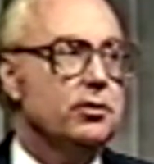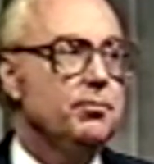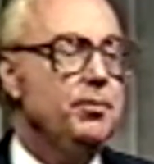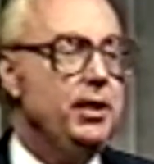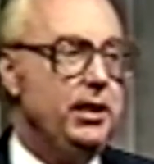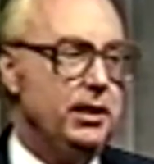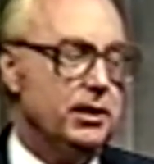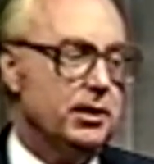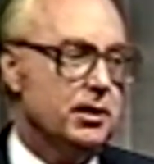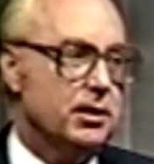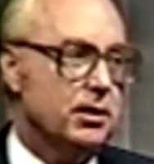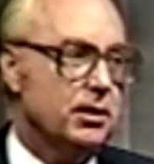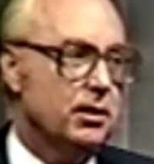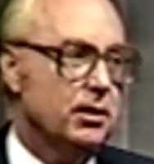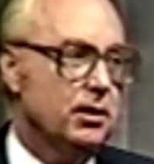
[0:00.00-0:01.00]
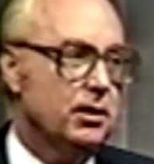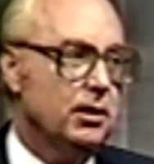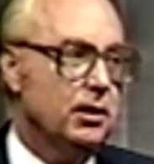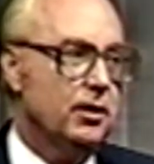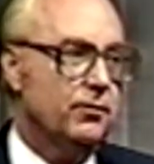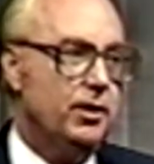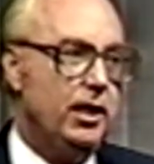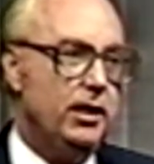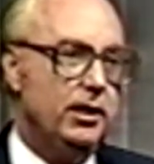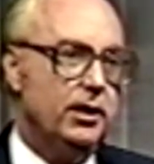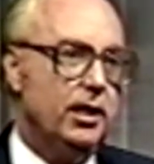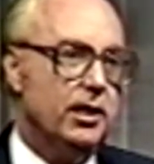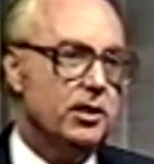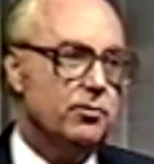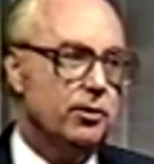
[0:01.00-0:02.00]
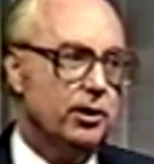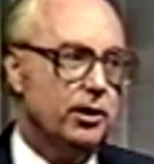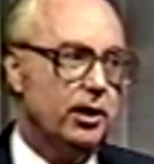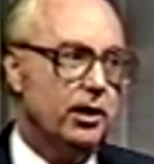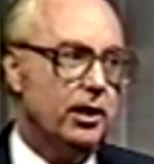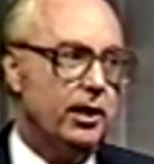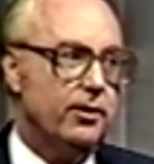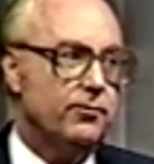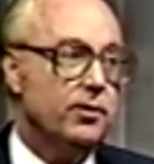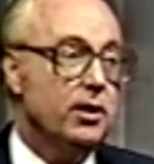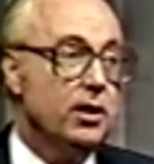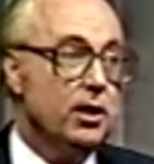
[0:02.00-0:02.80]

means of gaining God's will in our life.